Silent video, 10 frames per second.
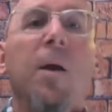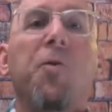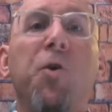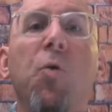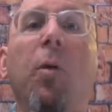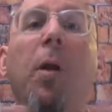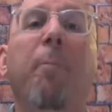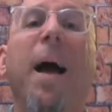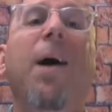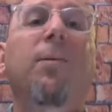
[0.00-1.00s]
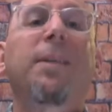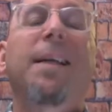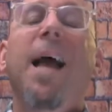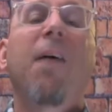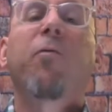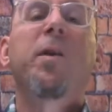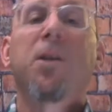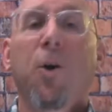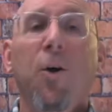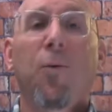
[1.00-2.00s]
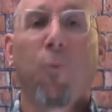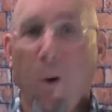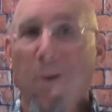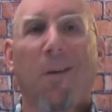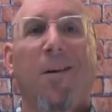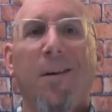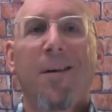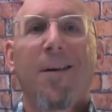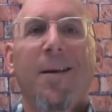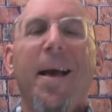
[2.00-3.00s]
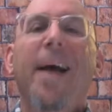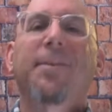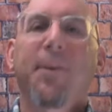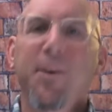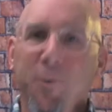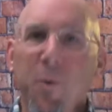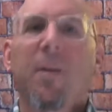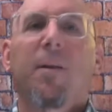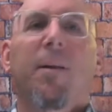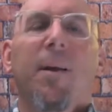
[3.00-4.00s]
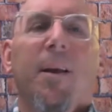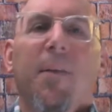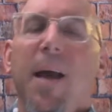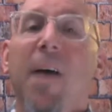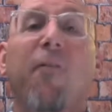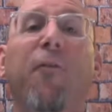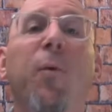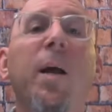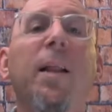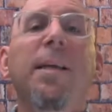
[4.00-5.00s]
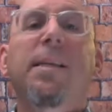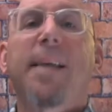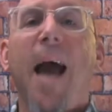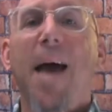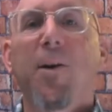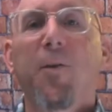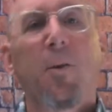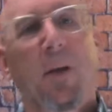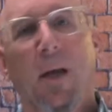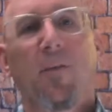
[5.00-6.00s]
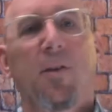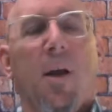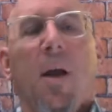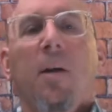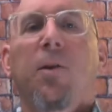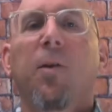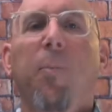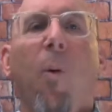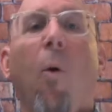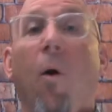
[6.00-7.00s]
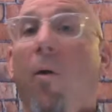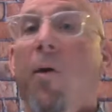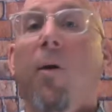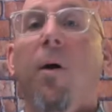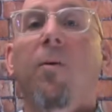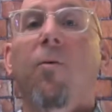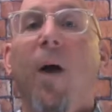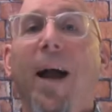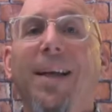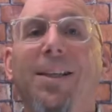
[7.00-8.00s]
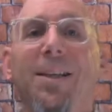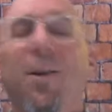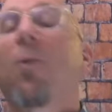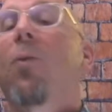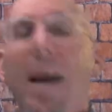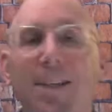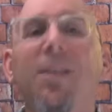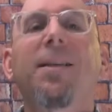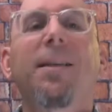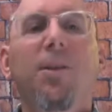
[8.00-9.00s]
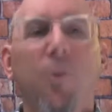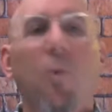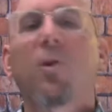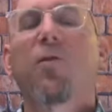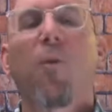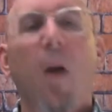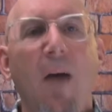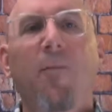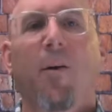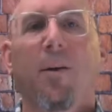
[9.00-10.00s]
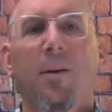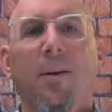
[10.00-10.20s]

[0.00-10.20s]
you will abound in every good work. As it is written, they have freely scattered their gifts to the poor. Their righteous endures forever.